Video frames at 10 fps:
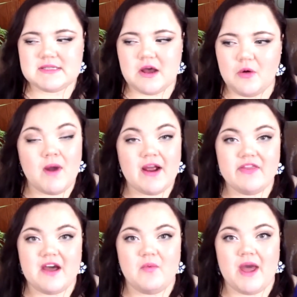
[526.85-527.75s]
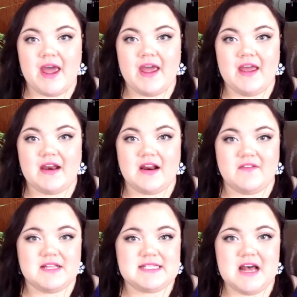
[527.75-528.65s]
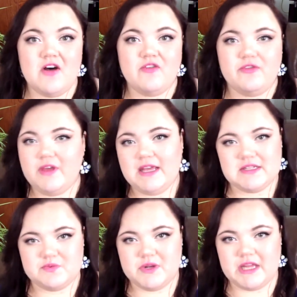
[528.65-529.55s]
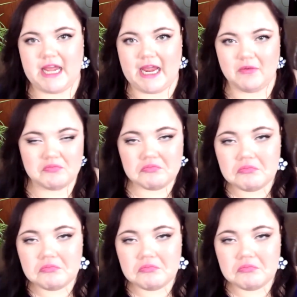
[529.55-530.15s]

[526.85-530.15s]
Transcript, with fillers: So, Wired That Way, in and of itself, is really